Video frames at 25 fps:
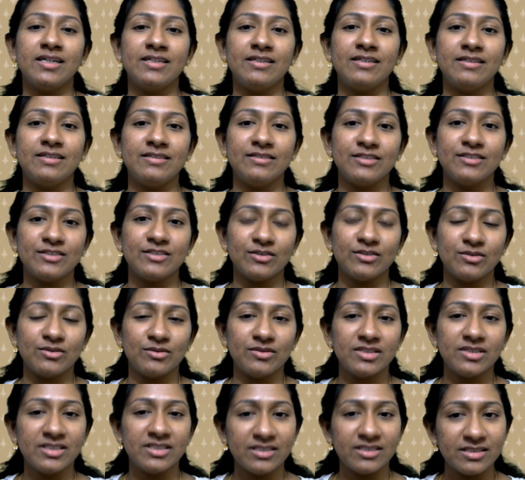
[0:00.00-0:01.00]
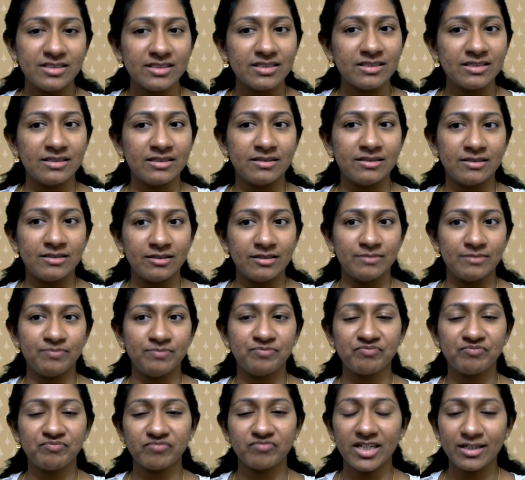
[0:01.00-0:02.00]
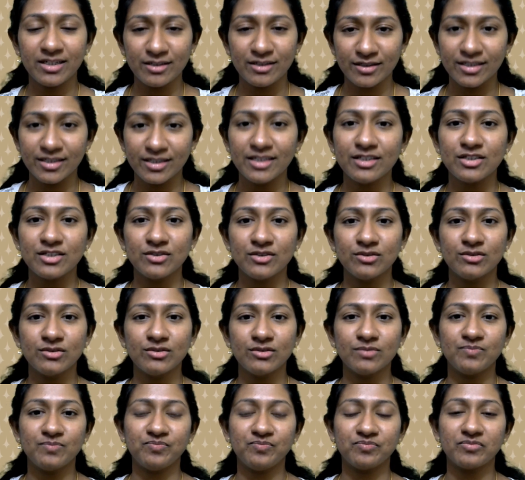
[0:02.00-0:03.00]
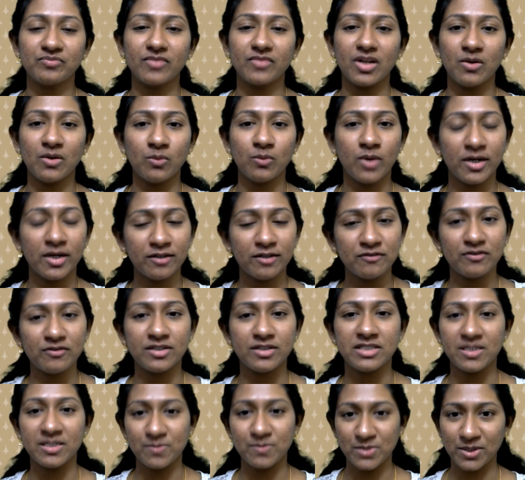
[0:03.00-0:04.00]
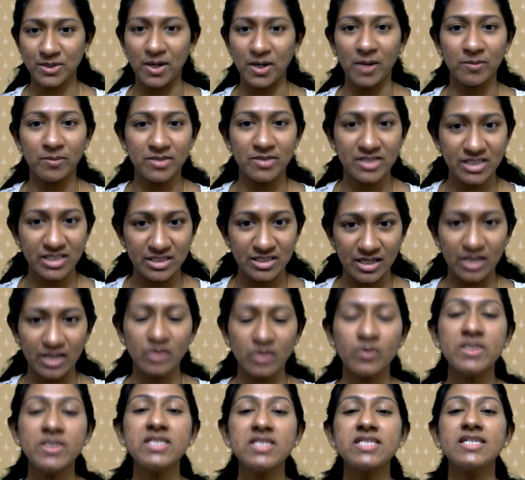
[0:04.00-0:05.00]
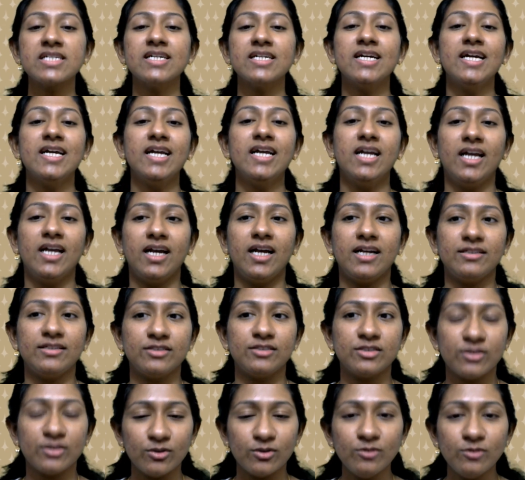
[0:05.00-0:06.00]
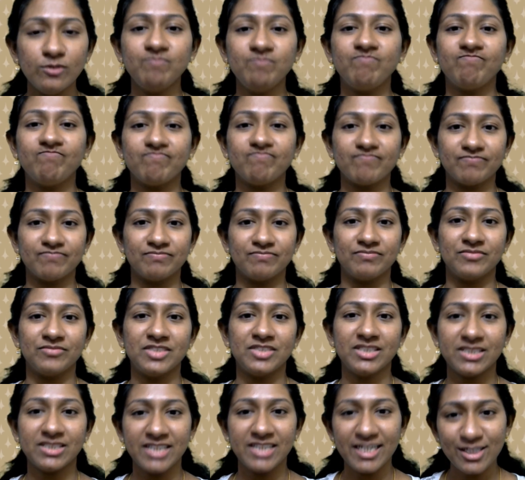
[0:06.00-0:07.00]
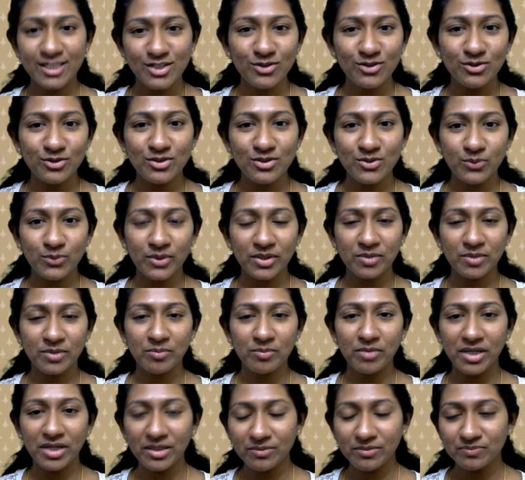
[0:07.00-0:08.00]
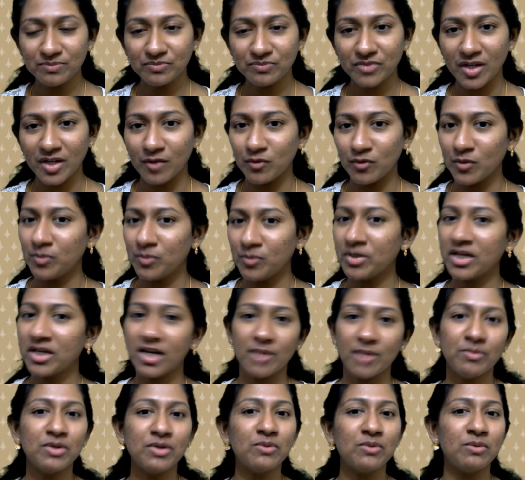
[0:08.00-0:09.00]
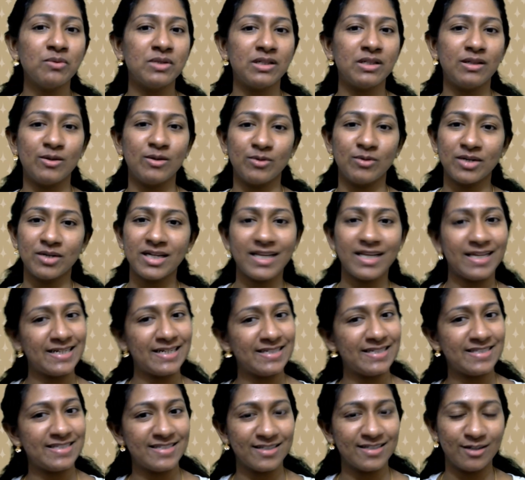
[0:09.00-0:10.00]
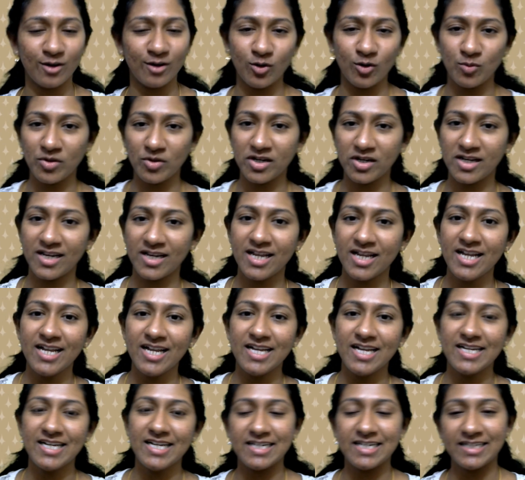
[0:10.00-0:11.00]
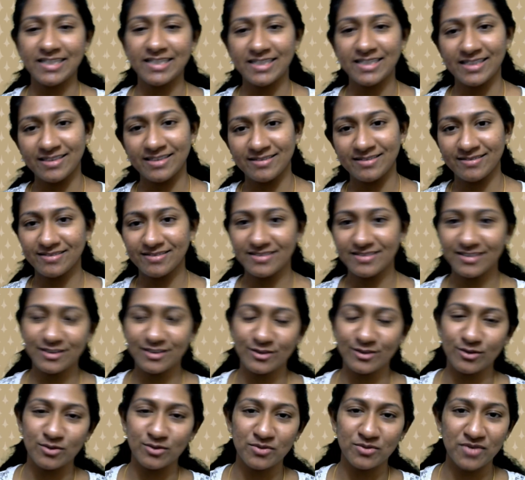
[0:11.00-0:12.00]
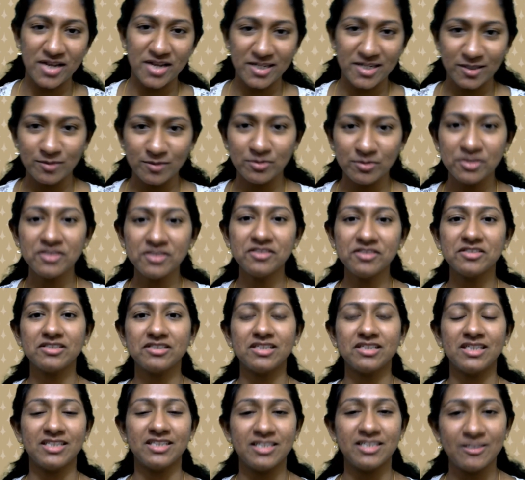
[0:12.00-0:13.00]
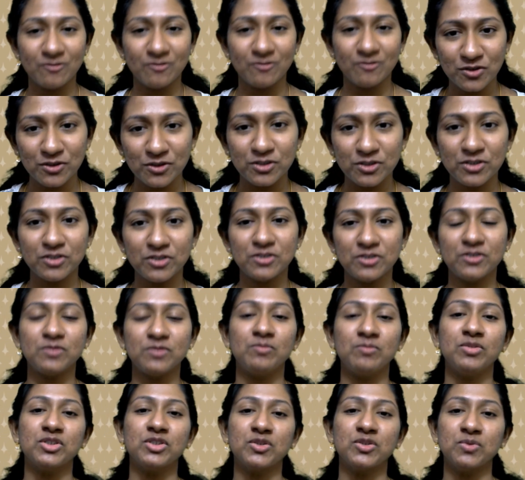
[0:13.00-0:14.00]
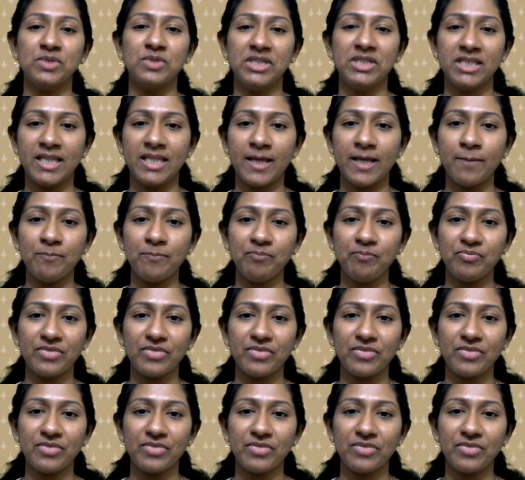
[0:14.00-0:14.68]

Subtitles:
So this is according to one of our subscribers' request, and so stay tuned with me. I will be coming with local and global, variables and the differences between them